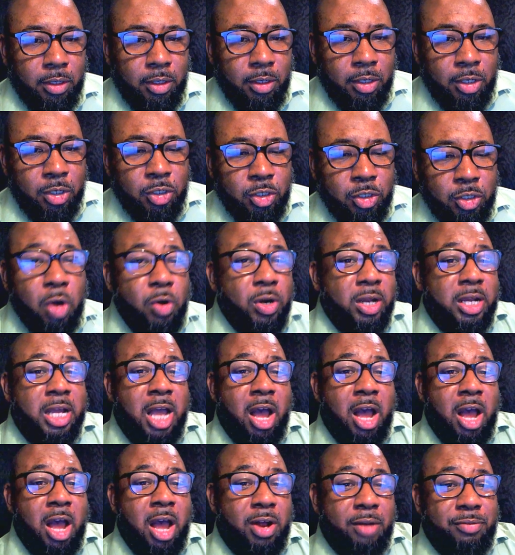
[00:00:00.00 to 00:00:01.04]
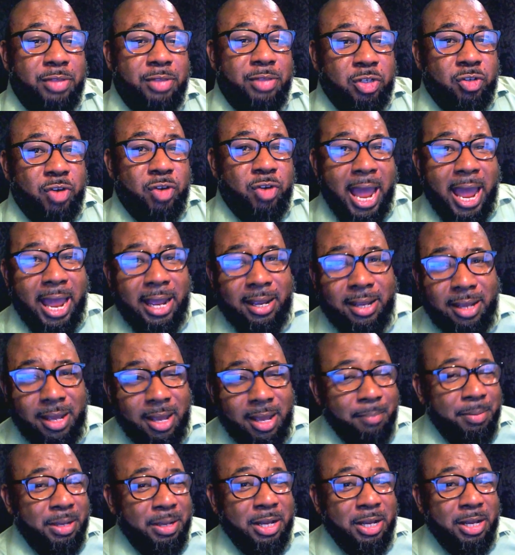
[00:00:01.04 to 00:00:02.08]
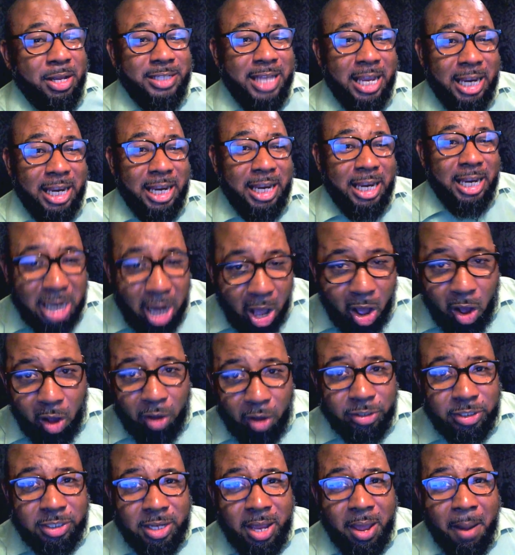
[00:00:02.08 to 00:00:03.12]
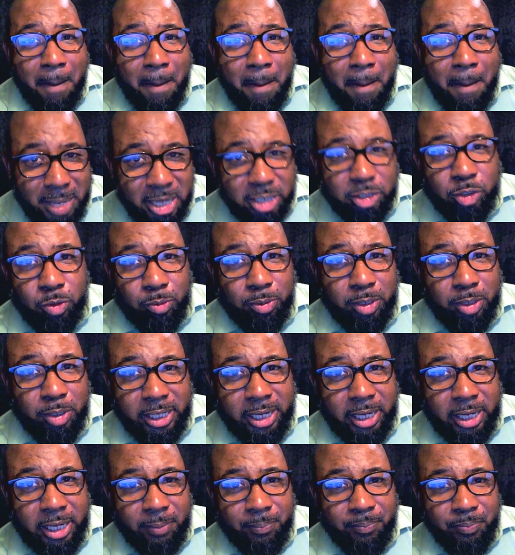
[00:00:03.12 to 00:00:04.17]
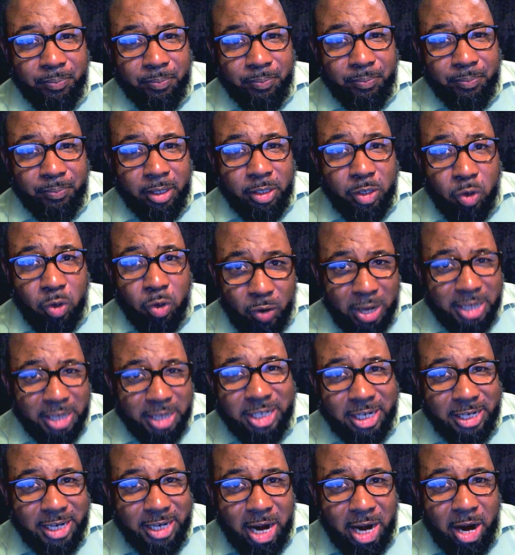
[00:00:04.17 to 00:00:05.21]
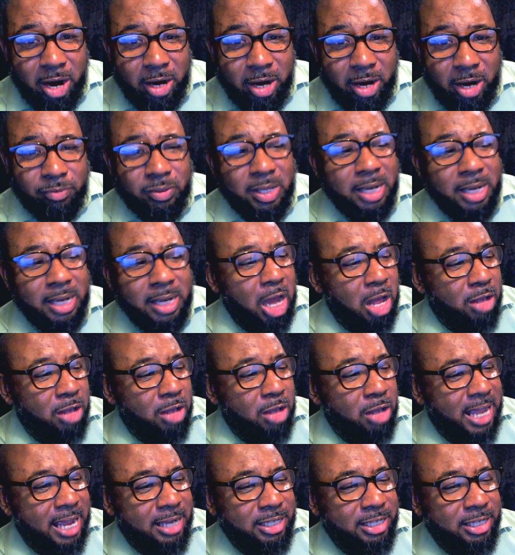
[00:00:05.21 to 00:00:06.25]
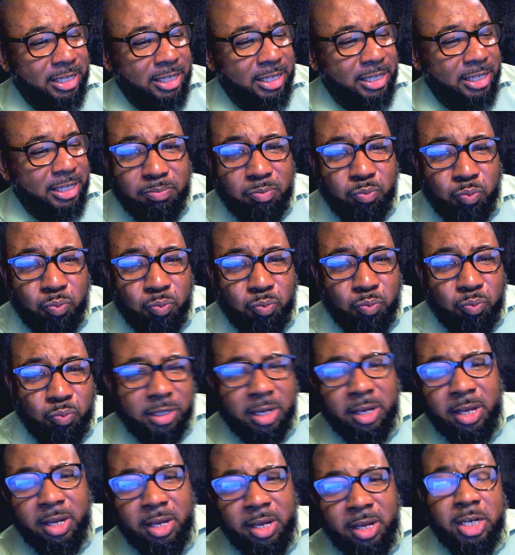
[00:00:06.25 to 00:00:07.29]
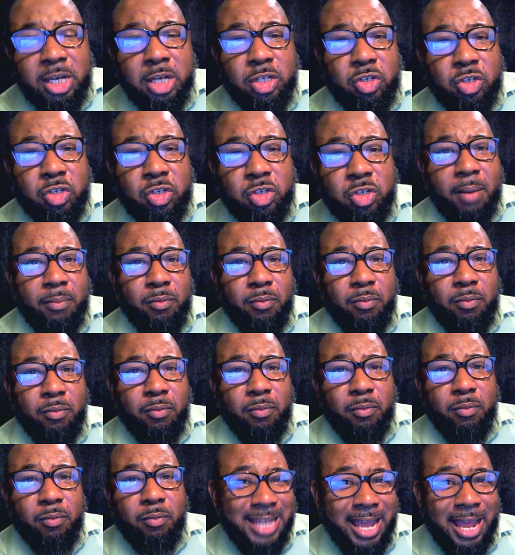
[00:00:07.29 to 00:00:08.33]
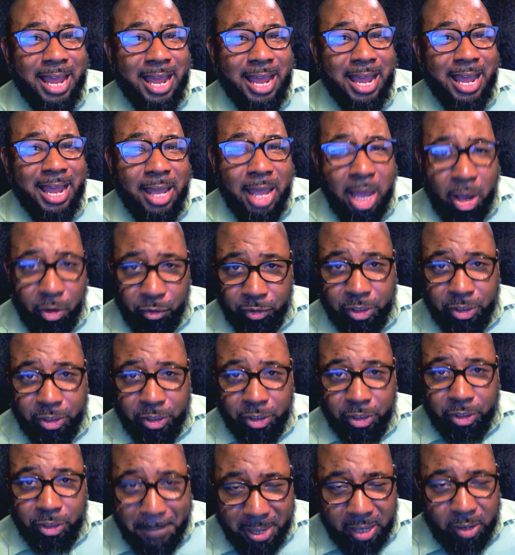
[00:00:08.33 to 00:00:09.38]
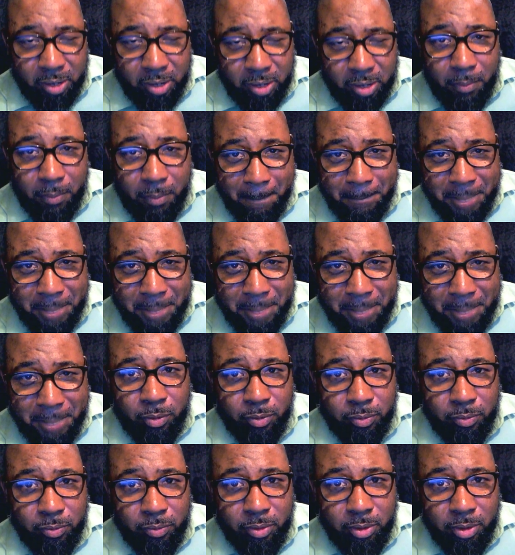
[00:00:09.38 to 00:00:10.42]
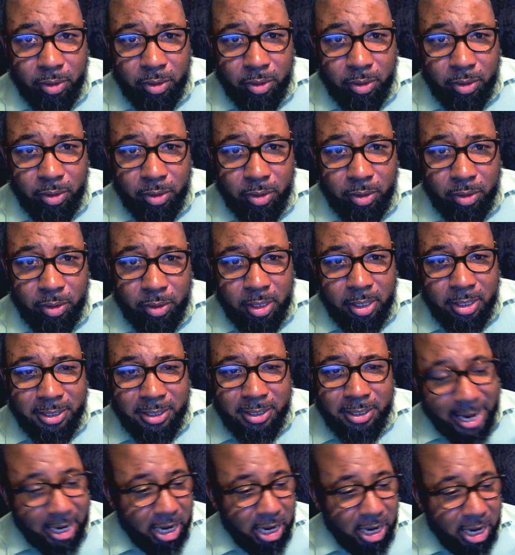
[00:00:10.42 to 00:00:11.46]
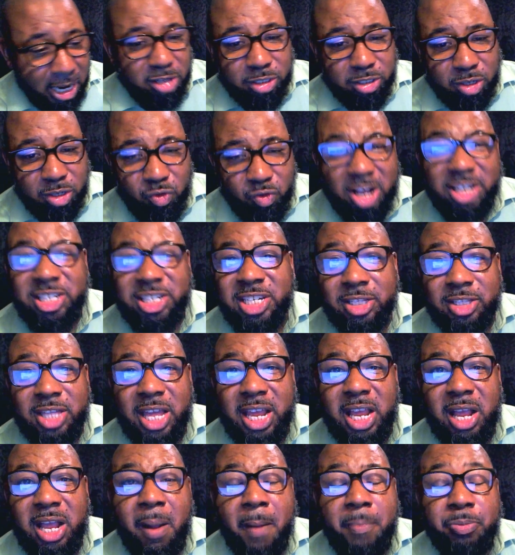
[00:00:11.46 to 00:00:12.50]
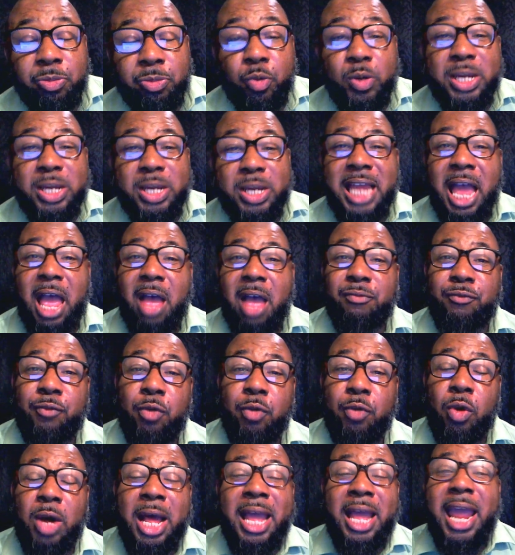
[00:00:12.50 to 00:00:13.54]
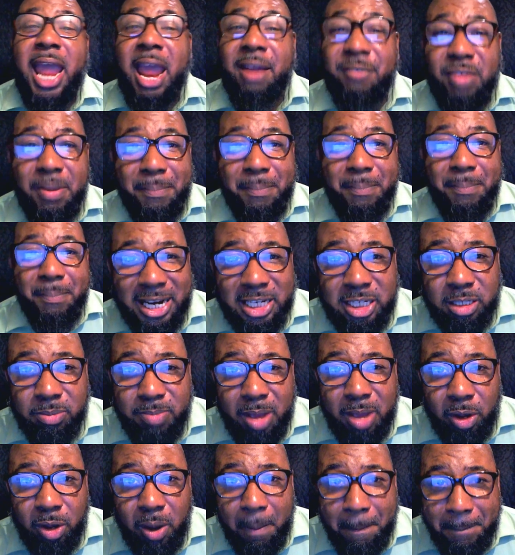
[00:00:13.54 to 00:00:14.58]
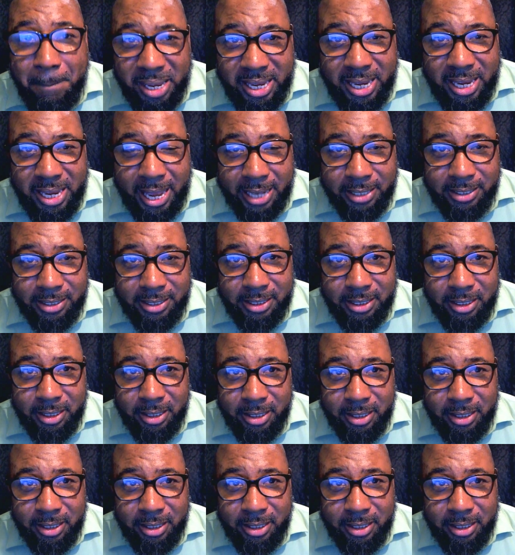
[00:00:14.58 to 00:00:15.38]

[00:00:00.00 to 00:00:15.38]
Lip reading: So to cover up the track, because they lost miserably the Russian narrative, they lost that just worse than Trump lost that health care bill battle. They lost the Russian thing 3x4. Everybody smelled the BS.